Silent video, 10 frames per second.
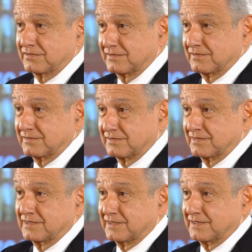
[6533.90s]
having
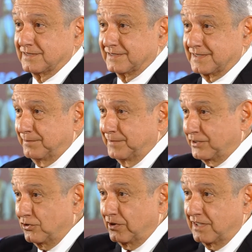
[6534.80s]
all the
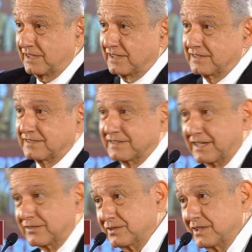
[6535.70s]
information,
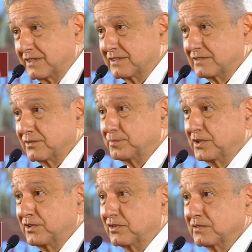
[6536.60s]

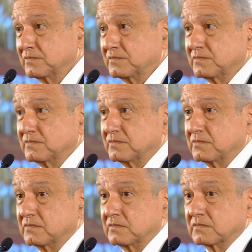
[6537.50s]
he came
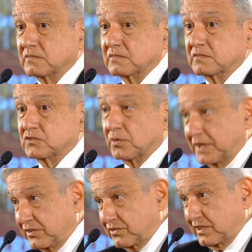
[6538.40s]
out and gave his
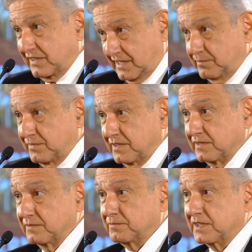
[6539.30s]
opinion
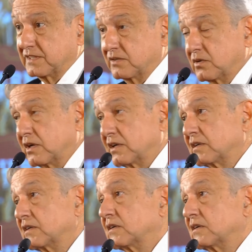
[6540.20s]
regarding this matter.